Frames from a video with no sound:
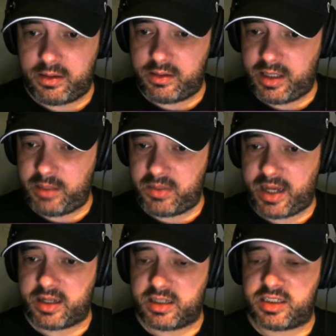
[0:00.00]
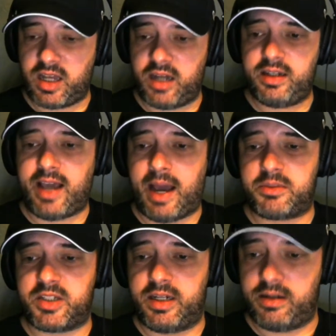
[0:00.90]
Deep Knacker, Sun
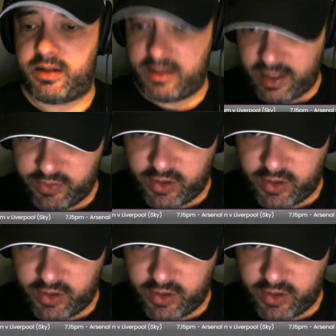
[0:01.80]
Captain, if